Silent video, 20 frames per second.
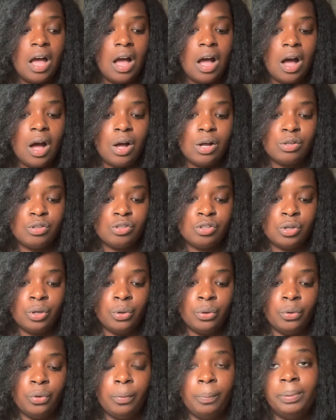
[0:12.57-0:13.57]

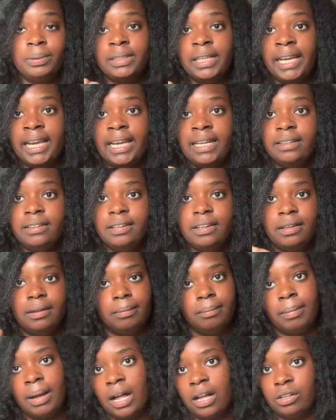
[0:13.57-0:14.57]
also plant,
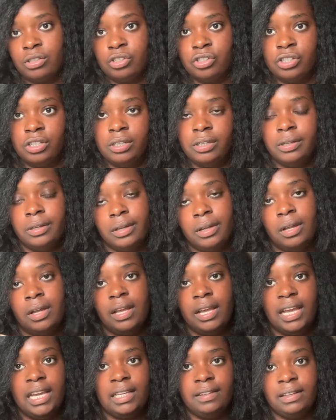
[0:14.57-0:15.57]
biology,
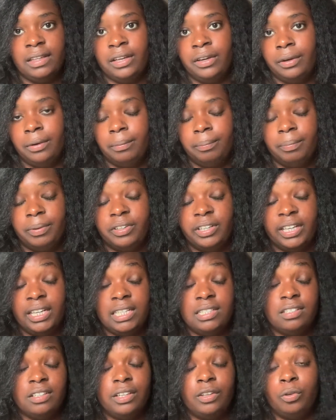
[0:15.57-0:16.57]
anything pertaining
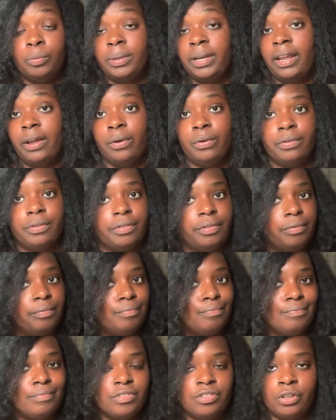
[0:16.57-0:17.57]
to human health.
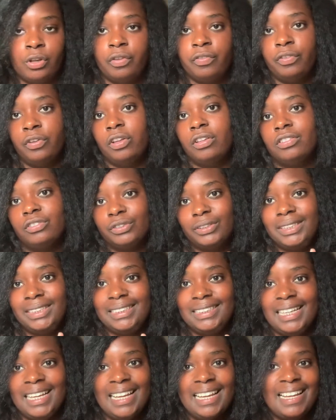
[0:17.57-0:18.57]
So feel free
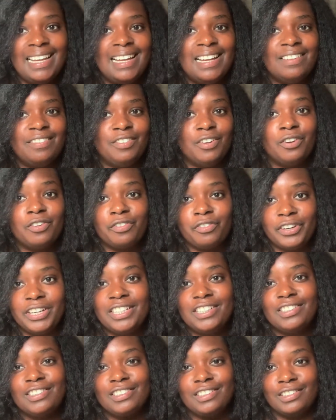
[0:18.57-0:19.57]

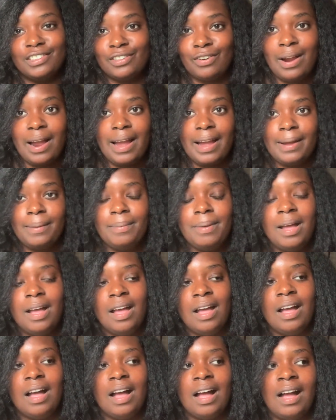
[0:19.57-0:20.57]
to subscribe.
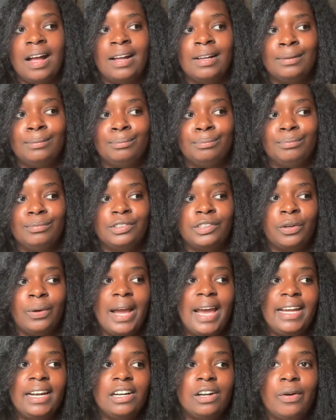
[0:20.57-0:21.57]
So I
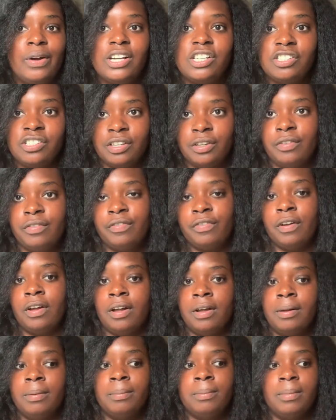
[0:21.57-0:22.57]
had a question
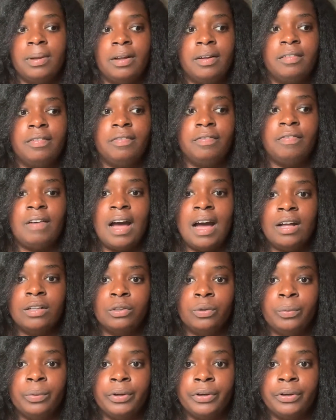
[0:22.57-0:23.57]
from a
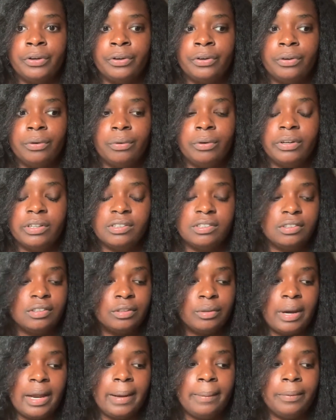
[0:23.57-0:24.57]
follower or a
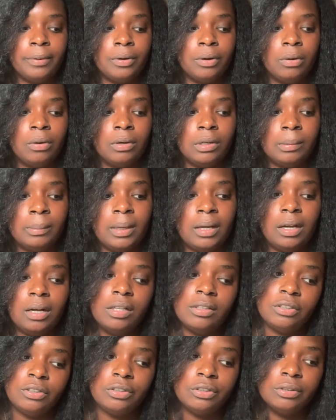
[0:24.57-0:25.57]
subscriber on my
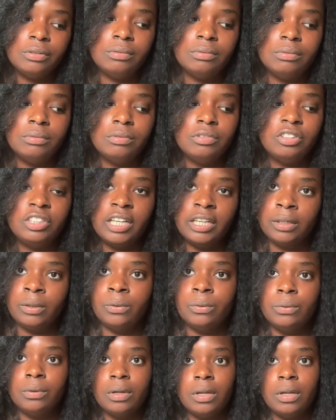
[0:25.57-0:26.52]
other channel,